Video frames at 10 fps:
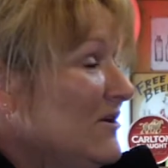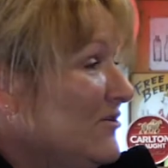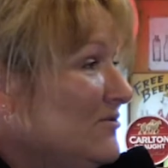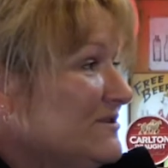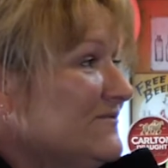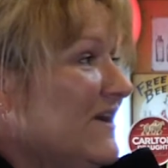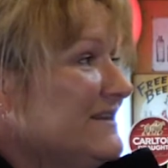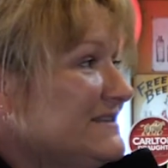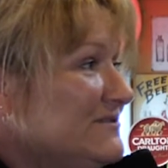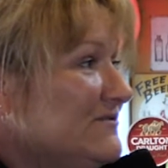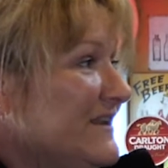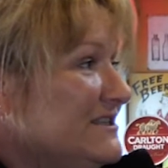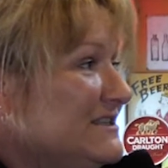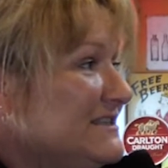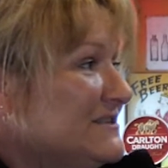The old horse rider still
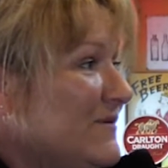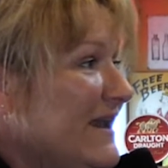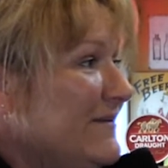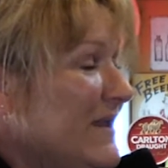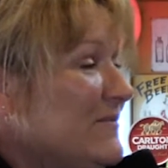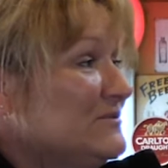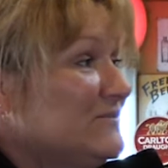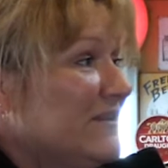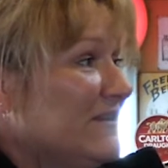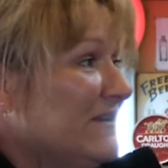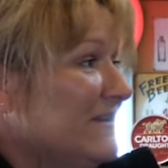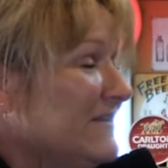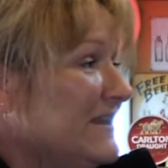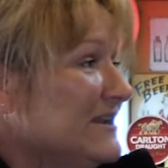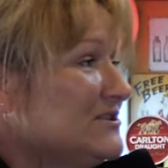ventures this way, people doing the,
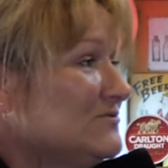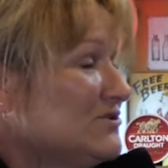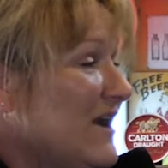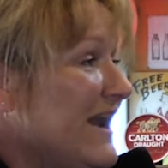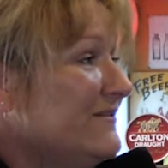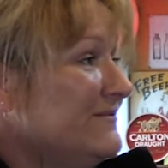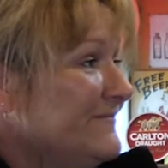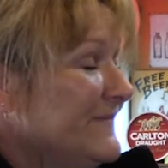the national trail,